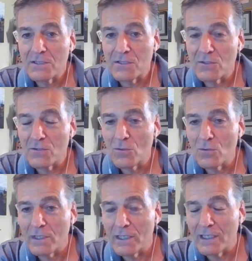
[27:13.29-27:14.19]

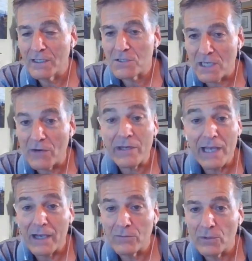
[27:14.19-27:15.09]
to sharing
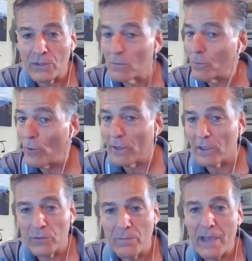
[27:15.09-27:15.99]
that with an
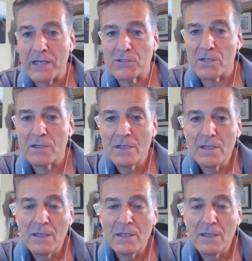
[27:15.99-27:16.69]
employer, with a manager.